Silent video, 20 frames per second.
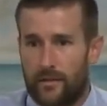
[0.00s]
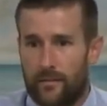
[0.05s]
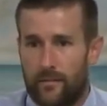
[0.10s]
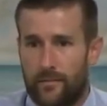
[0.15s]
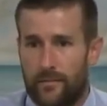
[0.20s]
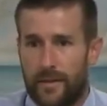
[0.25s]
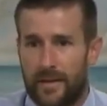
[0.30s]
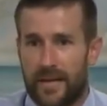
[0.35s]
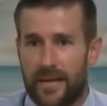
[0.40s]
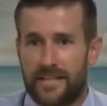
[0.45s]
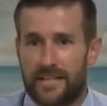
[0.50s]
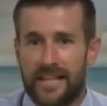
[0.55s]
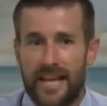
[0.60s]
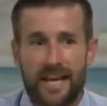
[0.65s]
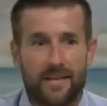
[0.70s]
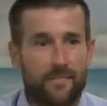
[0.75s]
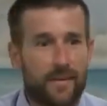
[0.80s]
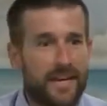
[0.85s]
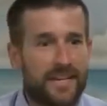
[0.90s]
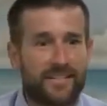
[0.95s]
Because
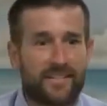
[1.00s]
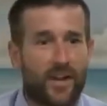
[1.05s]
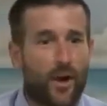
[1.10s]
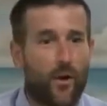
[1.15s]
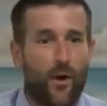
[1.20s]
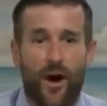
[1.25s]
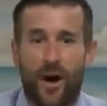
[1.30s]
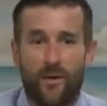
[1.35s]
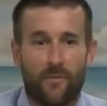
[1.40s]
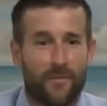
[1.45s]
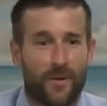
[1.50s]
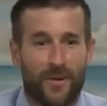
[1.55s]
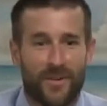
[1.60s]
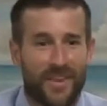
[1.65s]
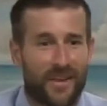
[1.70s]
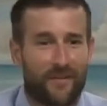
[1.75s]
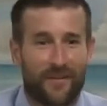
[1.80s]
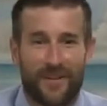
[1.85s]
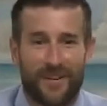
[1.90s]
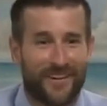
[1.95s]
they'd be so humble,
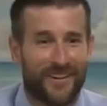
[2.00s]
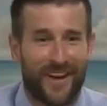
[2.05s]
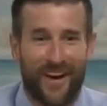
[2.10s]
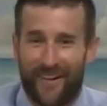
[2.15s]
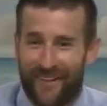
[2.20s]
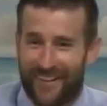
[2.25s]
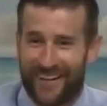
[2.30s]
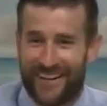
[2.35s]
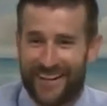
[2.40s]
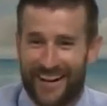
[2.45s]
they wouldn't know it.